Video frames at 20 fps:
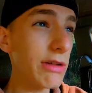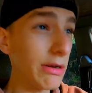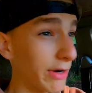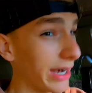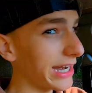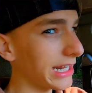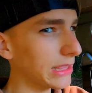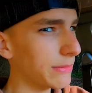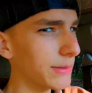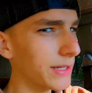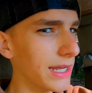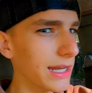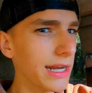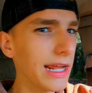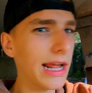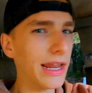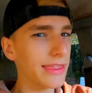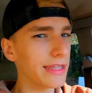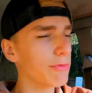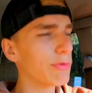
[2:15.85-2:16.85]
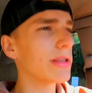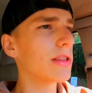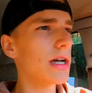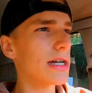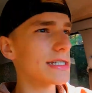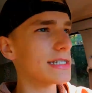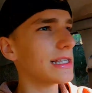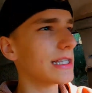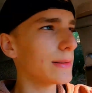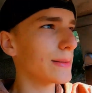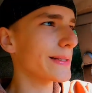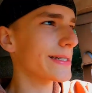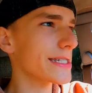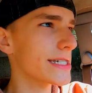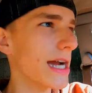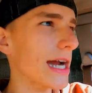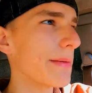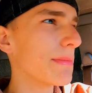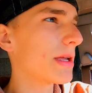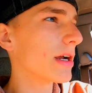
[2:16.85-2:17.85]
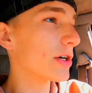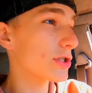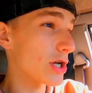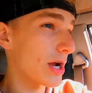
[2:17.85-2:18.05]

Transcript: right at the beginning, I think we lost a little of the time there.